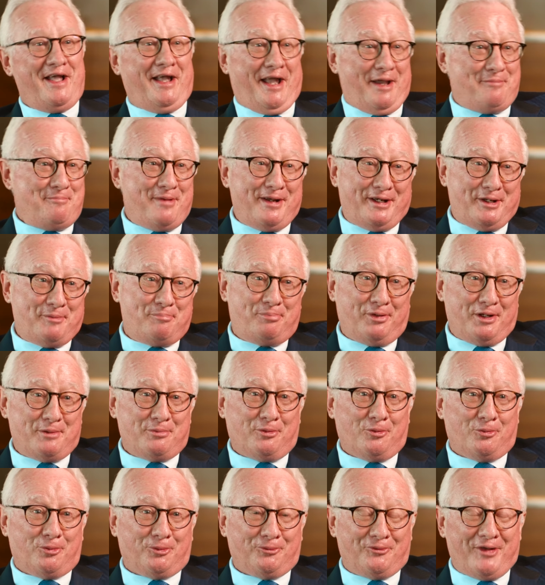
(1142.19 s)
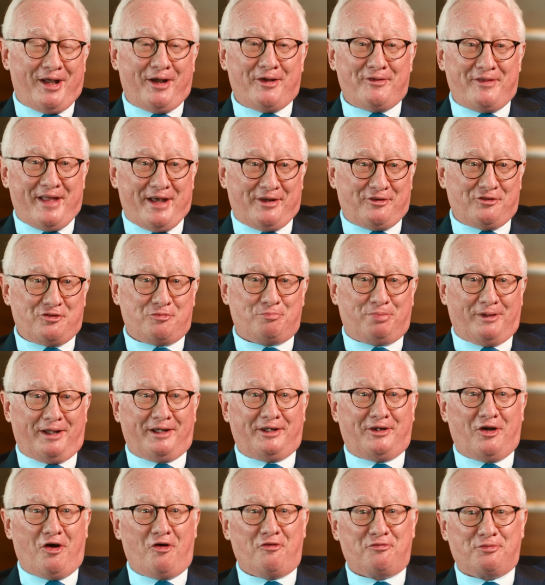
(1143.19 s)
And many people will know that who's
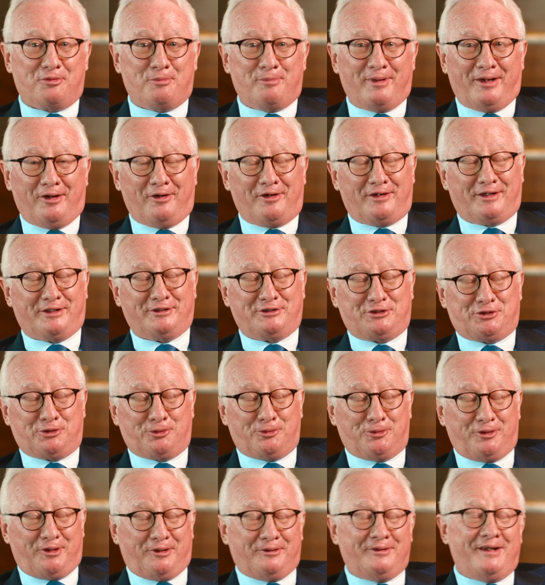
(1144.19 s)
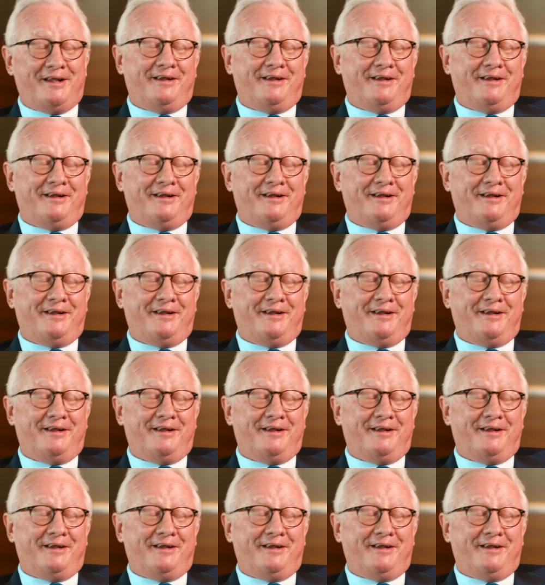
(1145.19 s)
played golf with me, I can assure you.